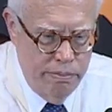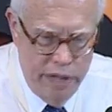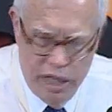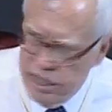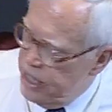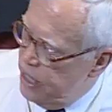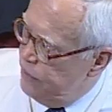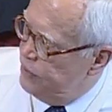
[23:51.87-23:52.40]
a,
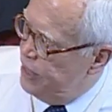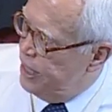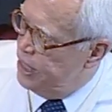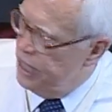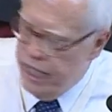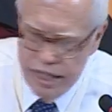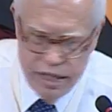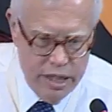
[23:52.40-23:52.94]
a set of
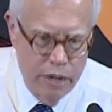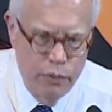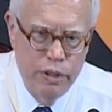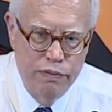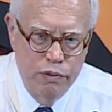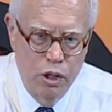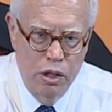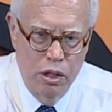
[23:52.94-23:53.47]
techniques that
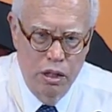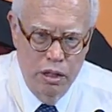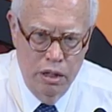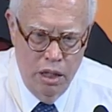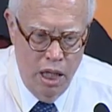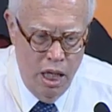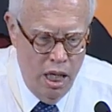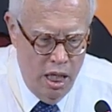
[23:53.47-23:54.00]
we've learned,